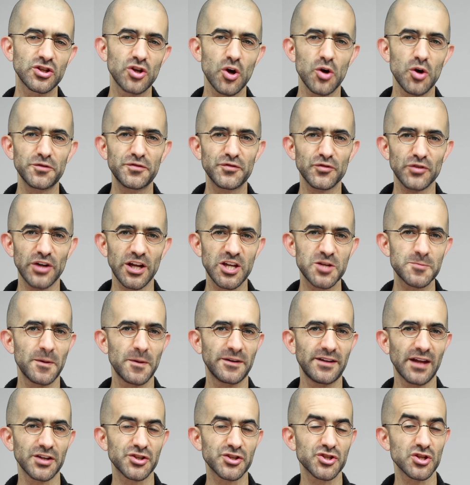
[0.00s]
code for each
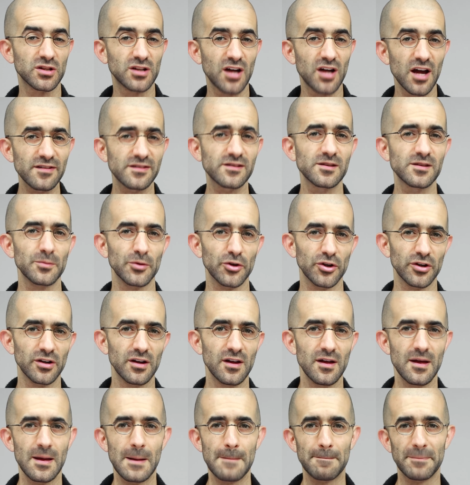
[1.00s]
potential customer,